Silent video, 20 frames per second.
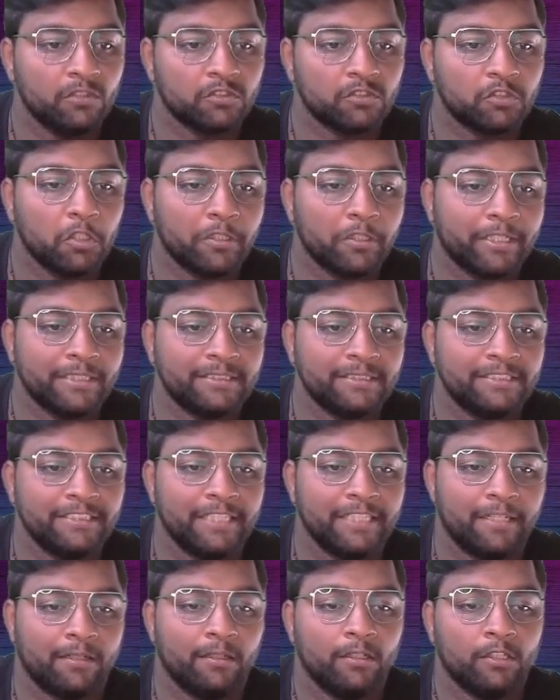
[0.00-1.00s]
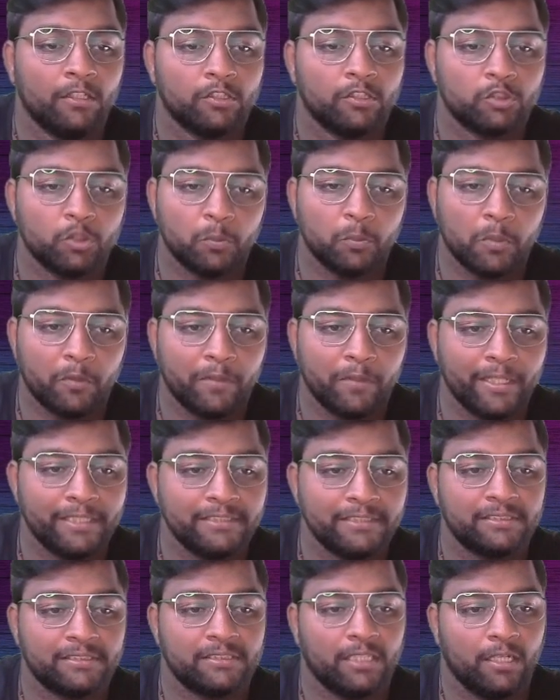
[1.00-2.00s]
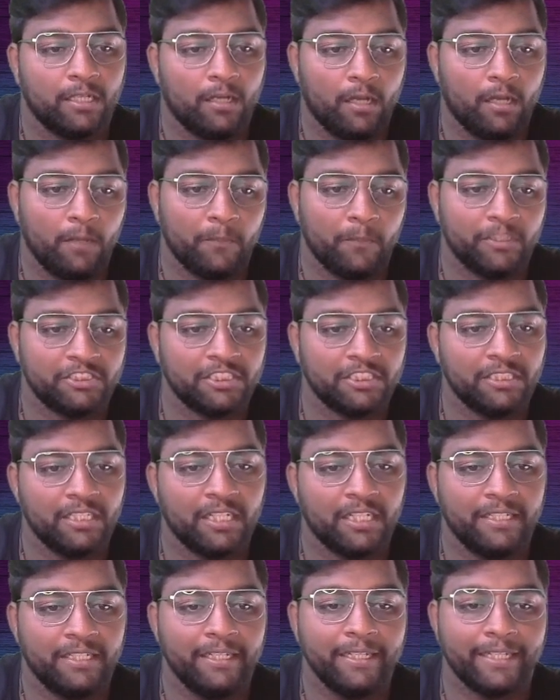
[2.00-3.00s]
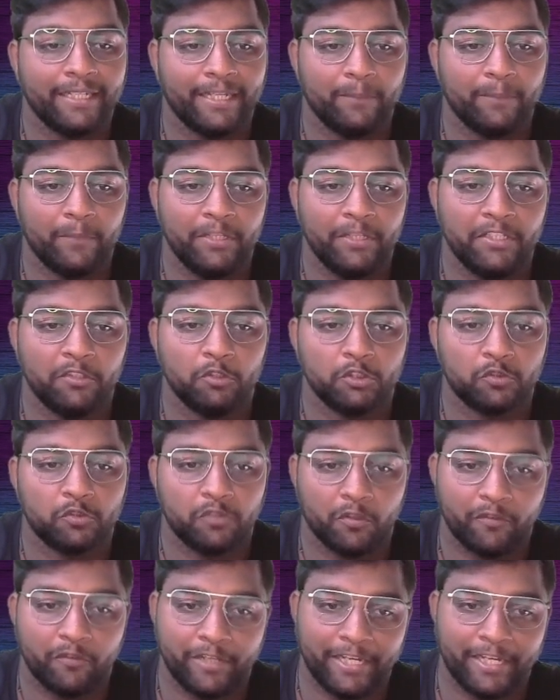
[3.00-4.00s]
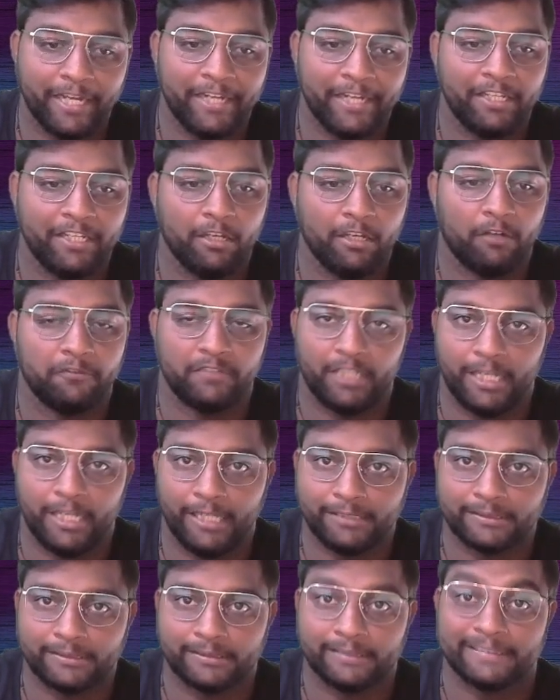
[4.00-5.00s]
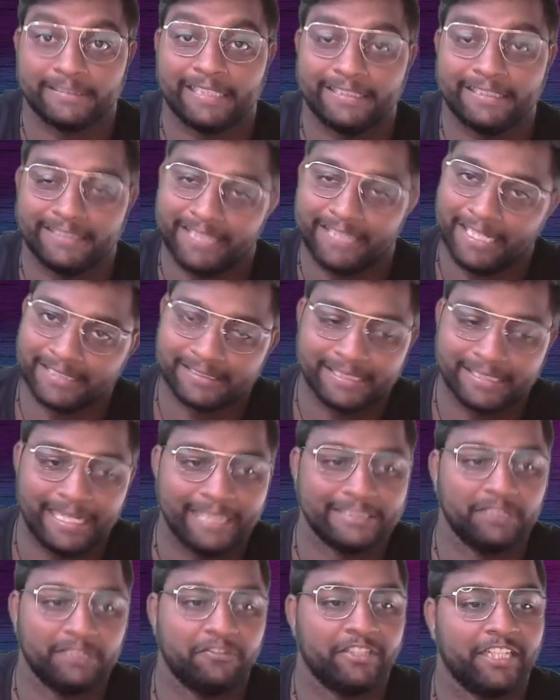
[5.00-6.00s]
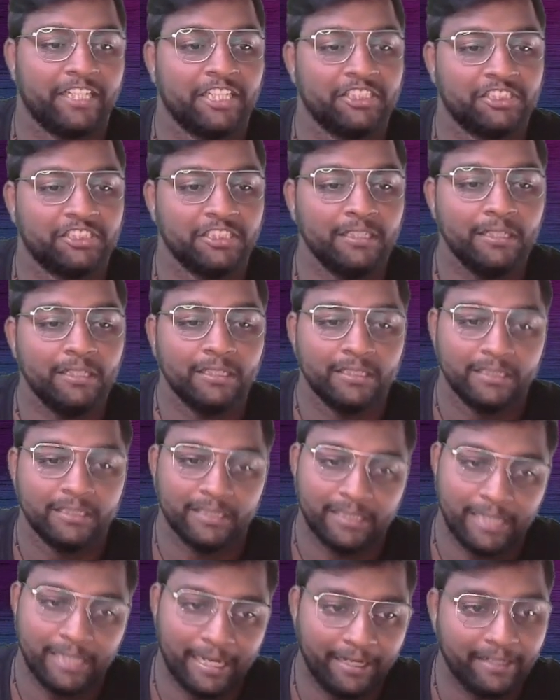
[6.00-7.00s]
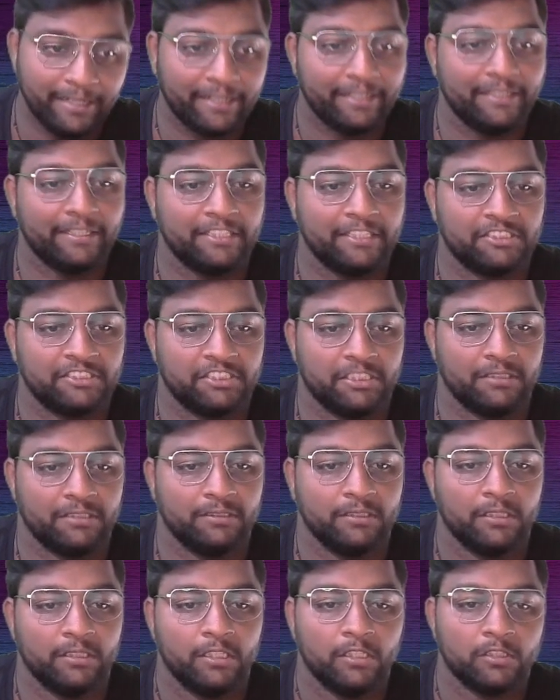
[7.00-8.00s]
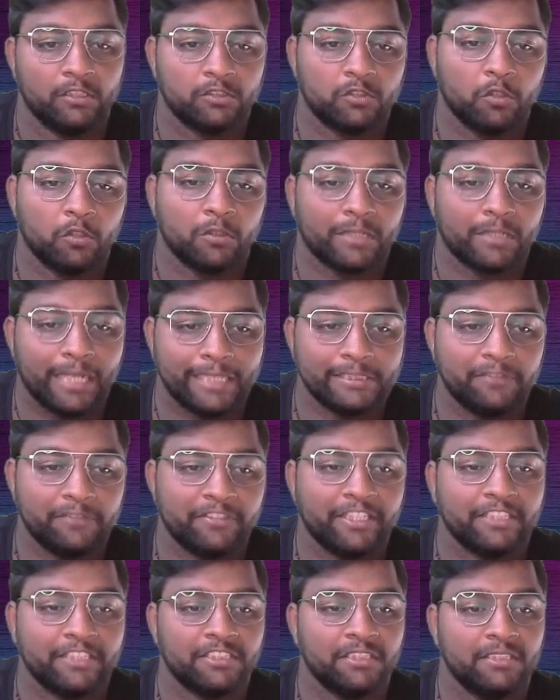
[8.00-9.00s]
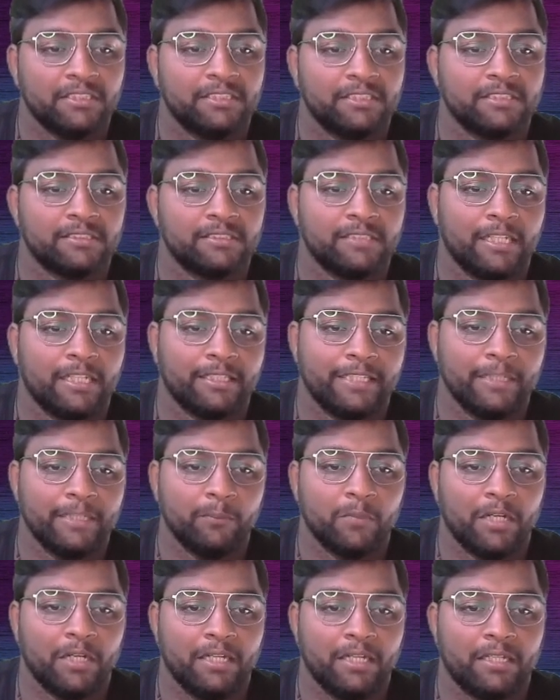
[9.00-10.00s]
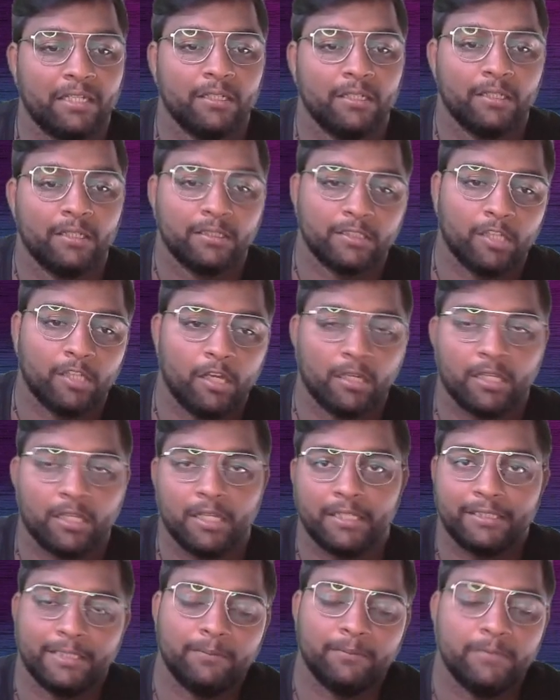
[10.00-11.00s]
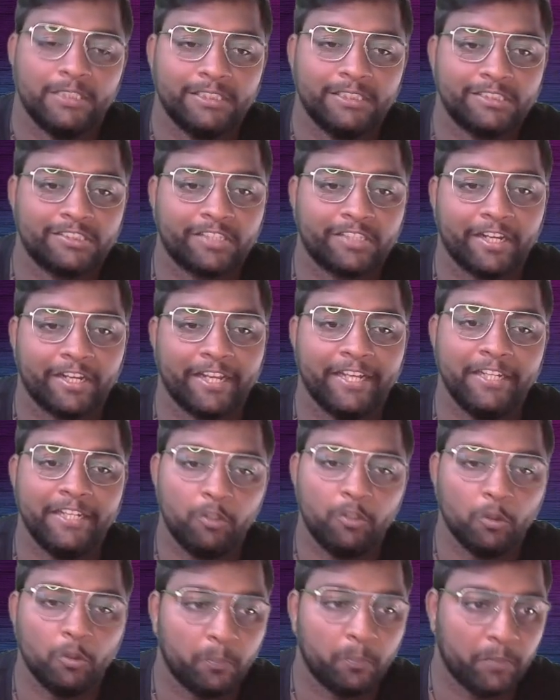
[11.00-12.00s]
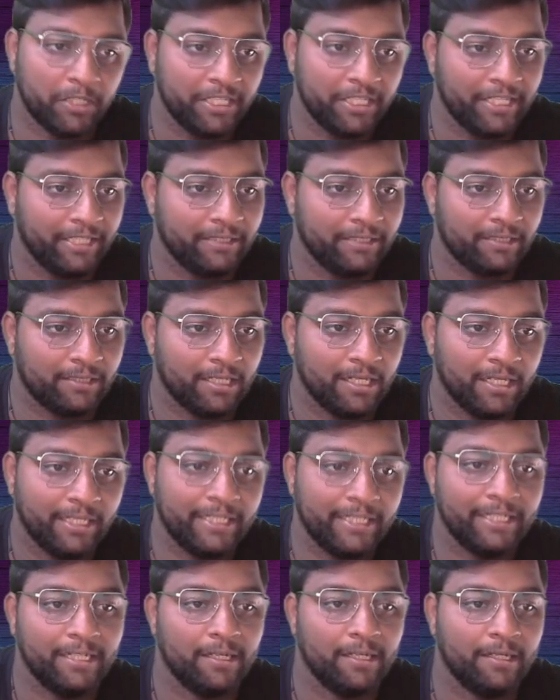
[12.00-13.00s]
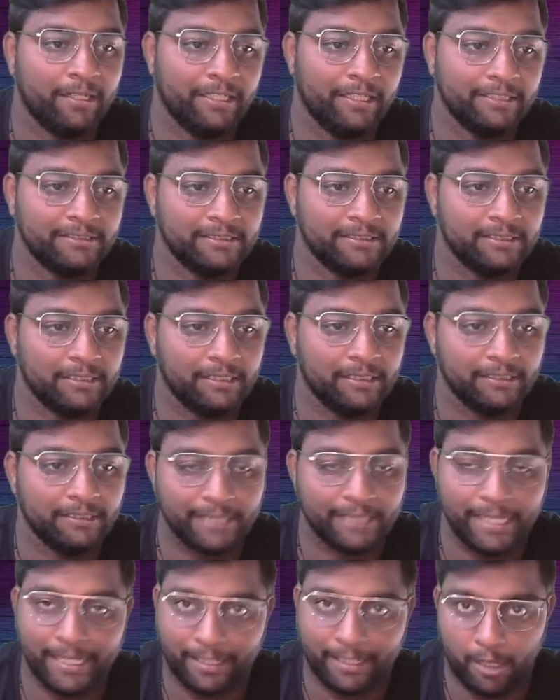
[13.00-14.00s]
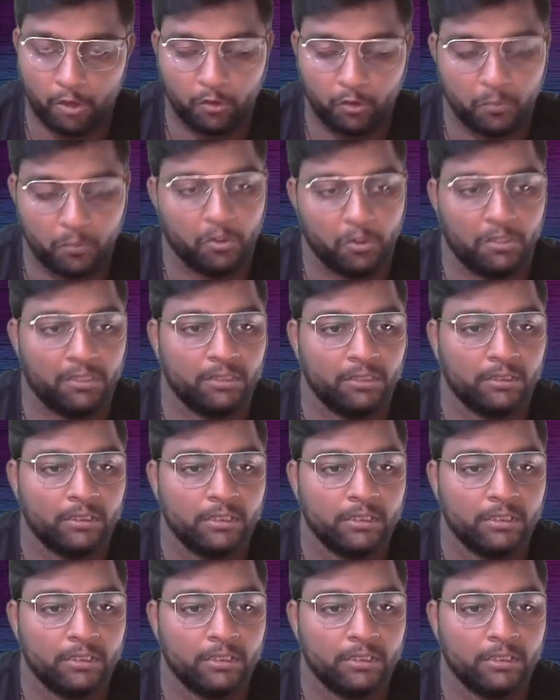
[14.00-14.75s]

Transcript: So you can see here, supervised machine learning can be used for variety of tasks such as classification and regression. So classification is nothing but the algorithm is trained to predict a desired output,